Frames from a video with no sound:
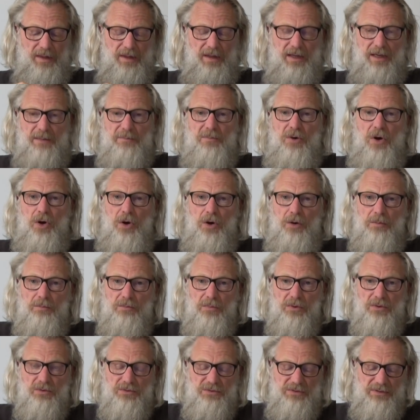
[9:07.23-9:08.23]
I'm
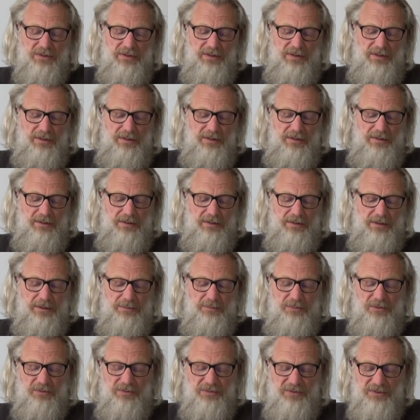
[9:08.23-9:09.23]
humbled that
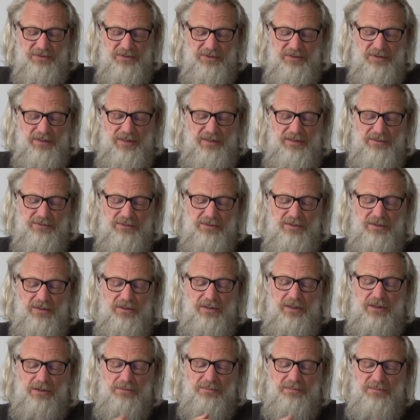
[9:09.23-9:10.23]
Professor Hens
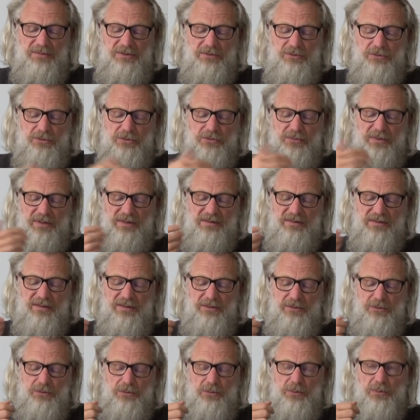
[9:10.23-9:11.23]
allowed me to
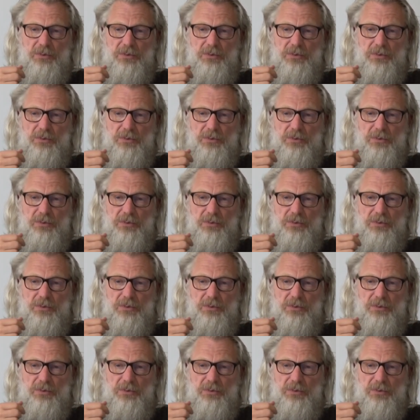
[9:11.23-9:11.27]
translate her